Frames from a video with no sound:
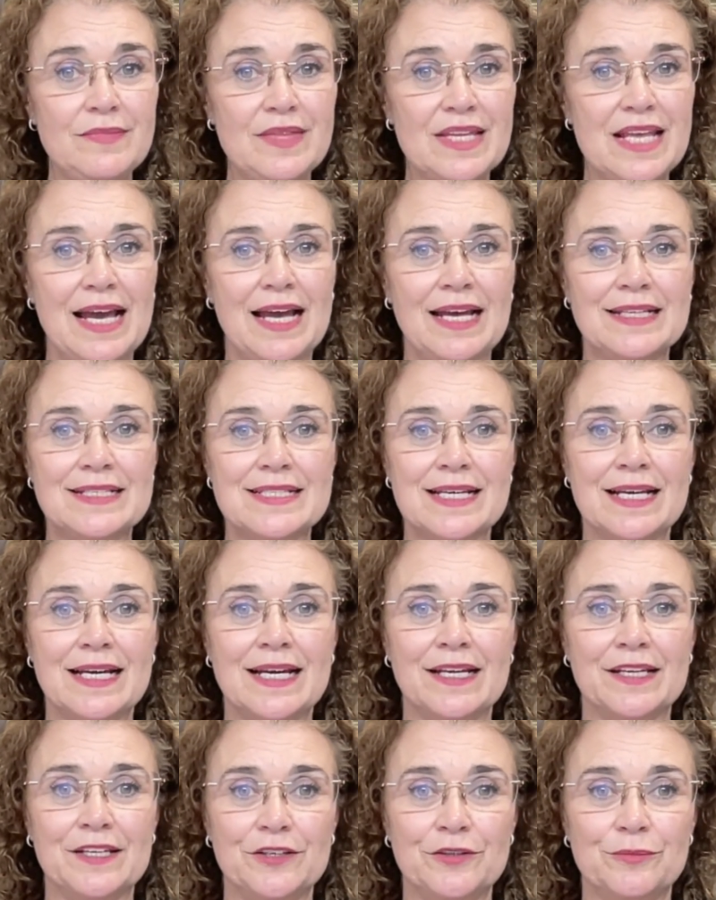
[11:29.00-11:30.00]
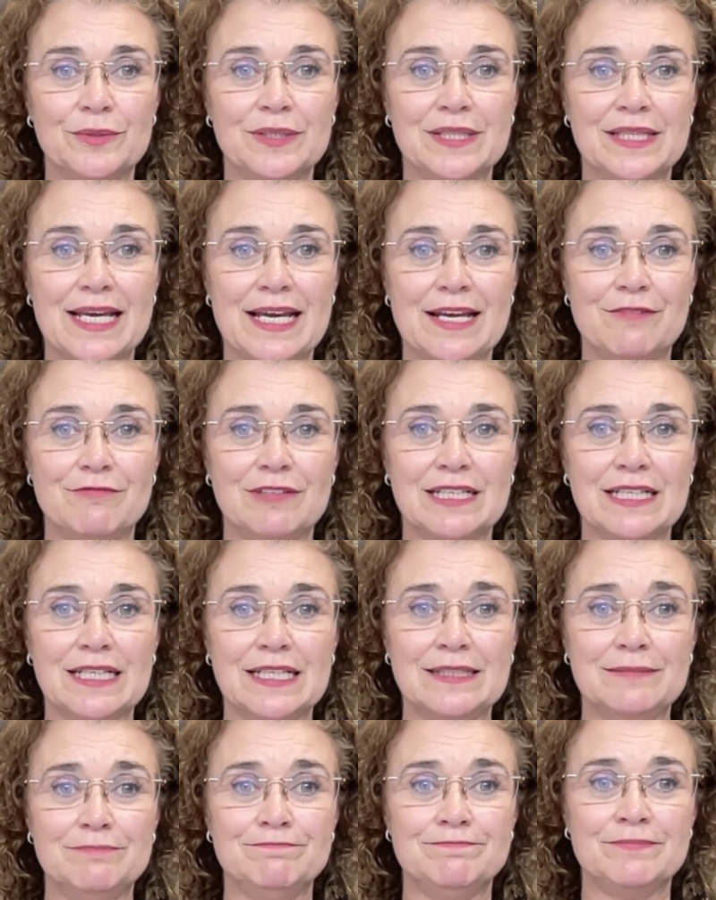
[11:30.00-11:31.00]
Hard to argue with that,
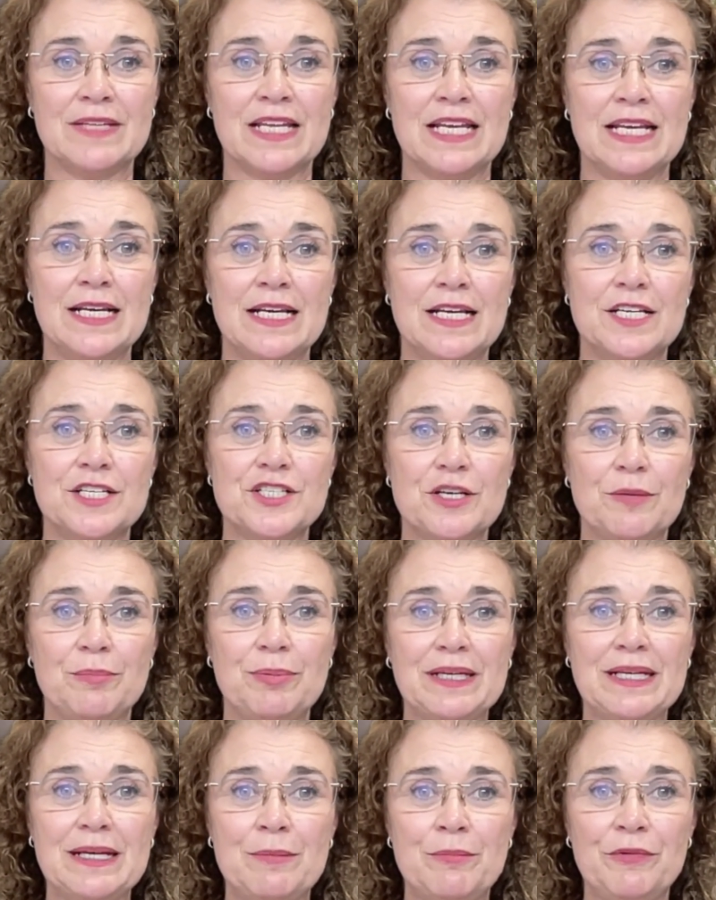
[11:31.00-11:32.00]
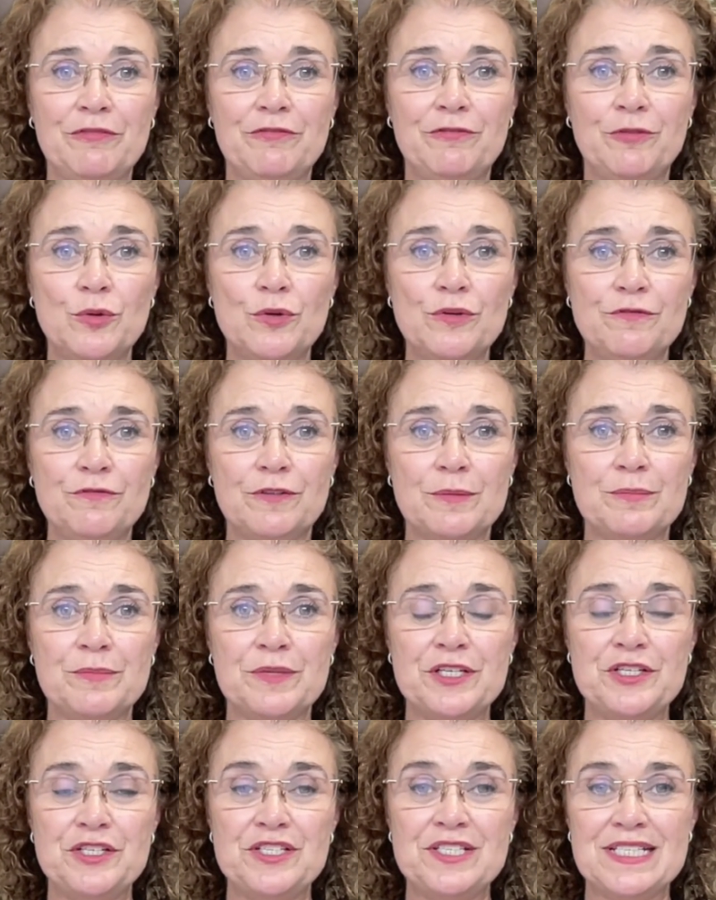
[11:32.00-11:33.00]
really. Topic number 4 from the
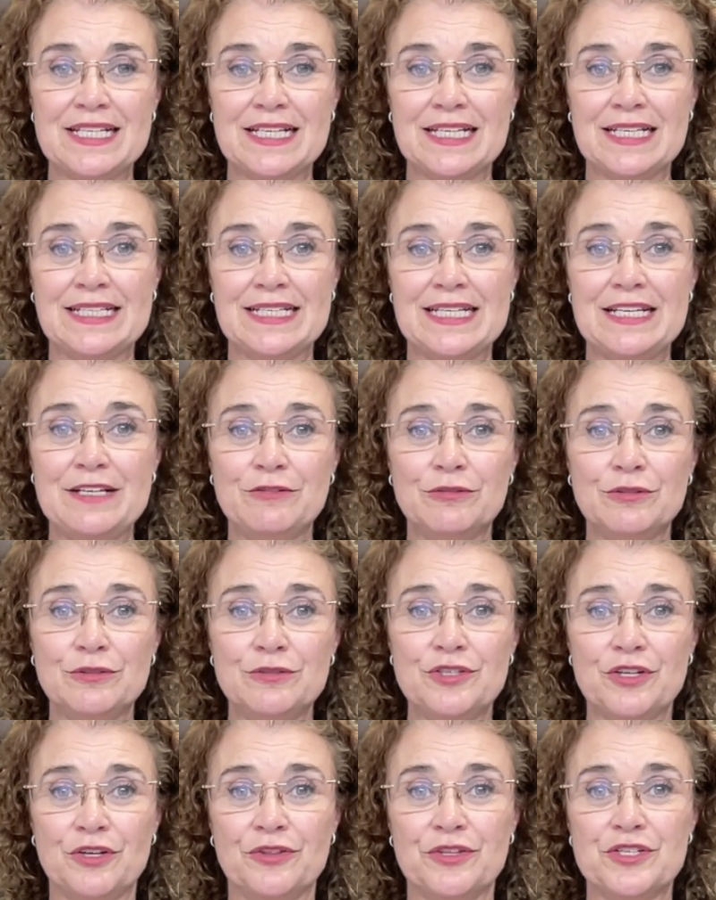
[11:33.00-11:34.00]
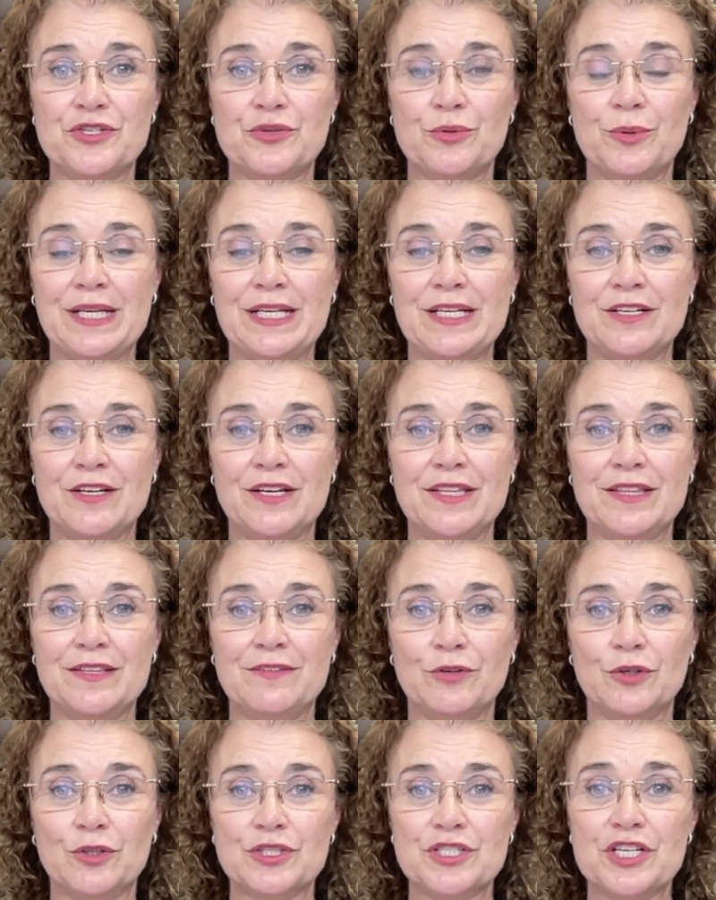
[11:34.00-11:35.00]
New Zealand Herald on the 29th of
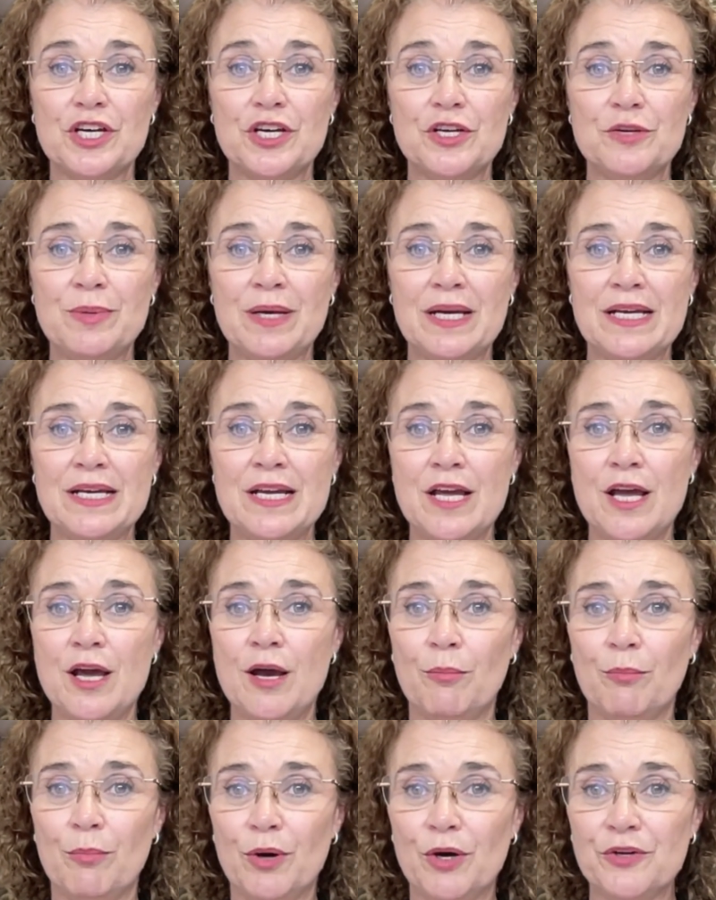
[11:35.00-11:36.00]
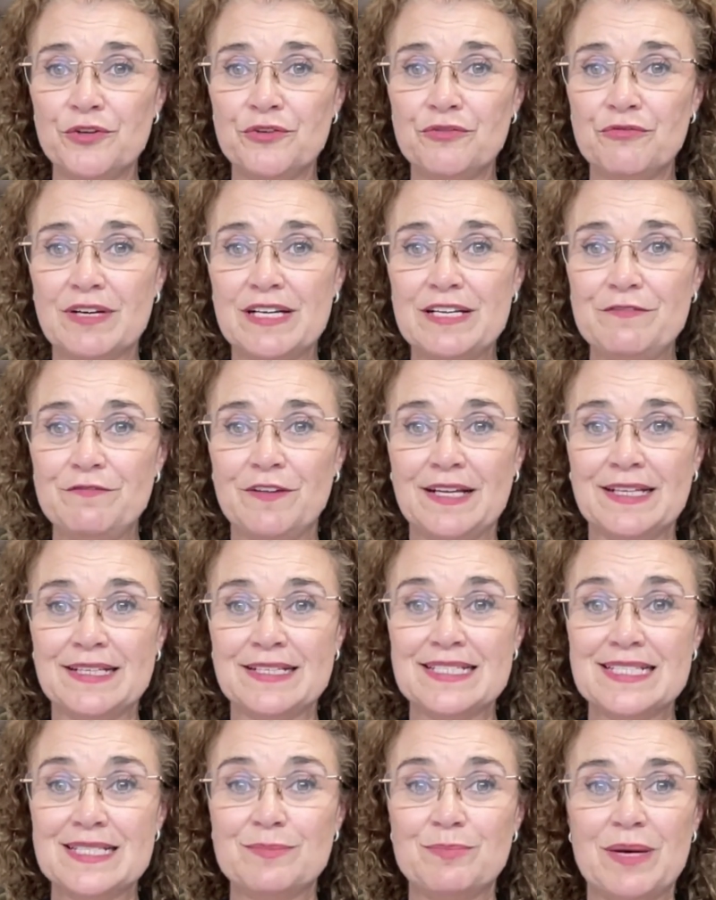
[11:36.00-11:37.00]
October, bond refunds
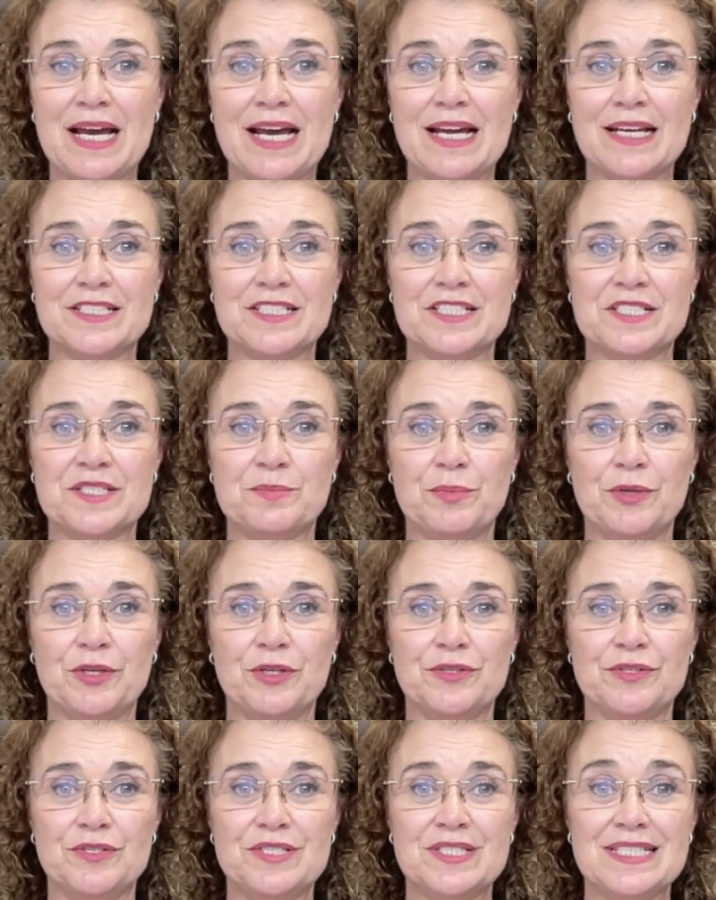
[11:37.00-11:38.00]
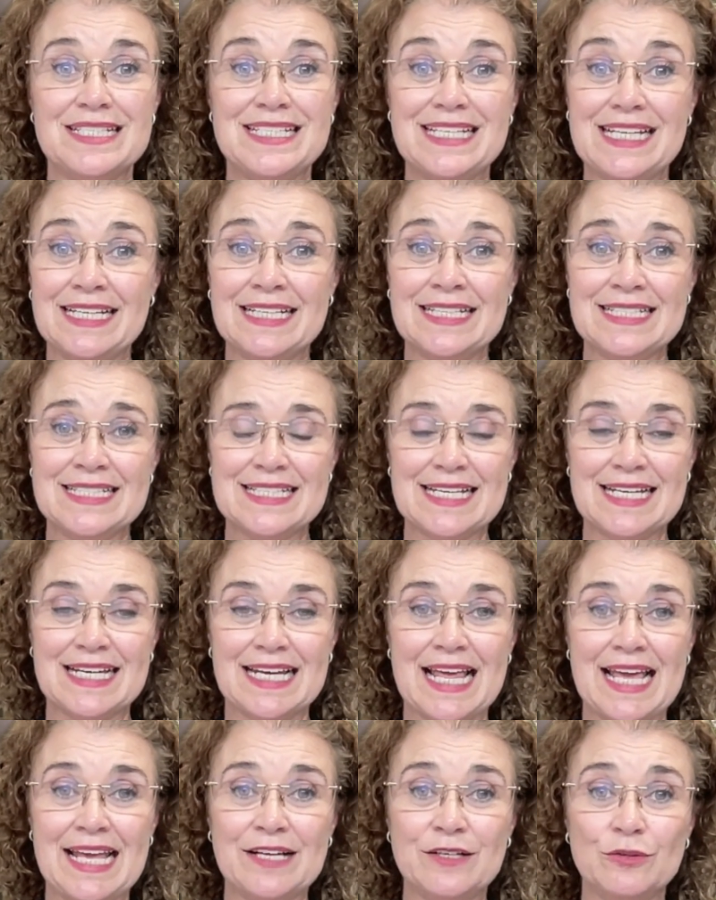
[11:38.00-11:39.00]
spark disputes, tenants and
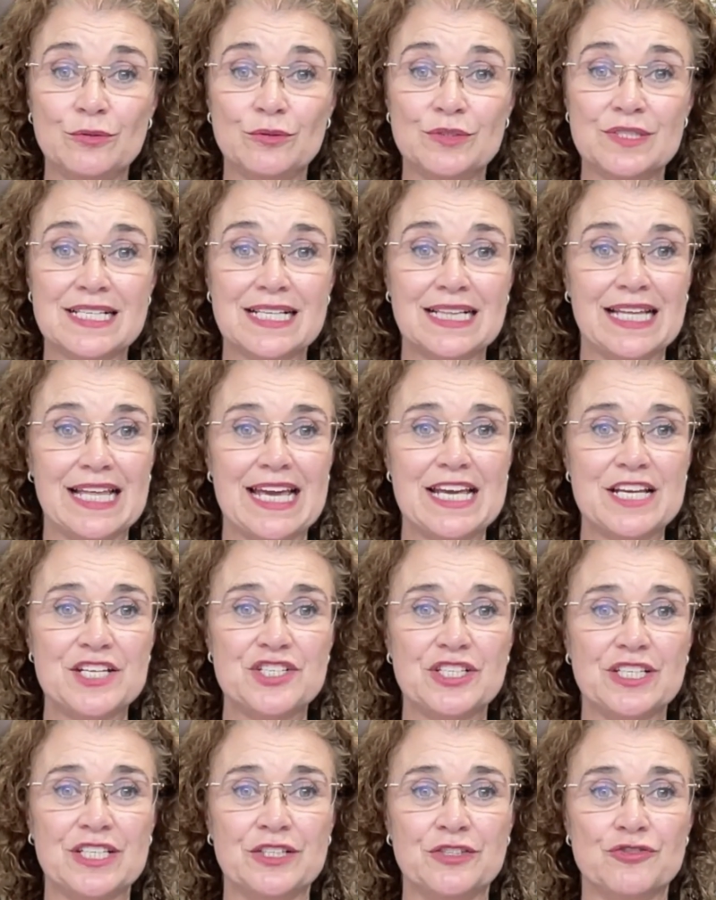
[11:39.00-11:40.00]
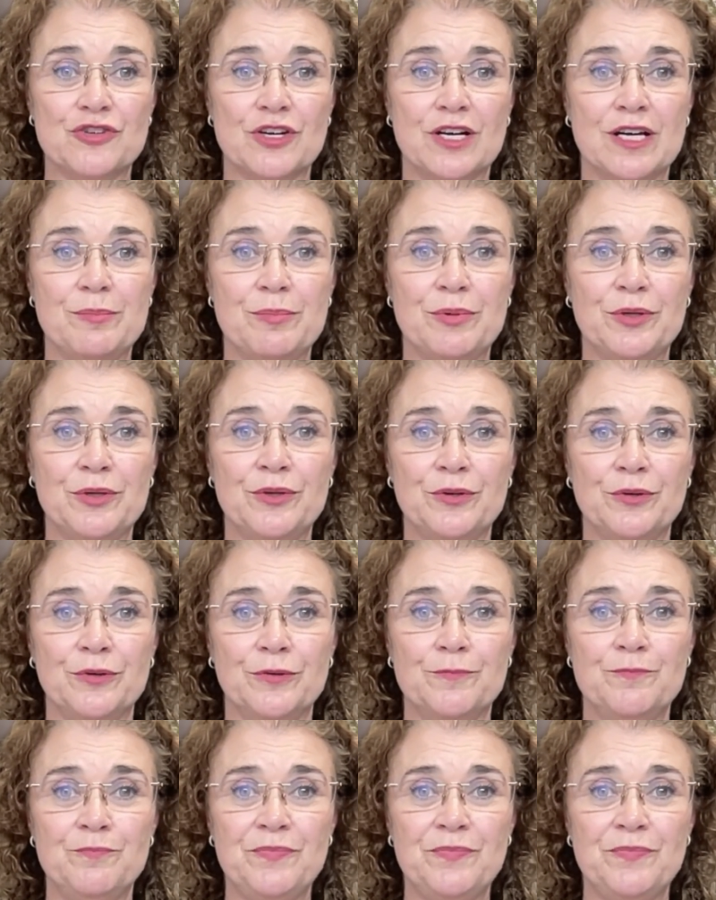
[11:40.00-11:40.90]
landlords clash in tribunal.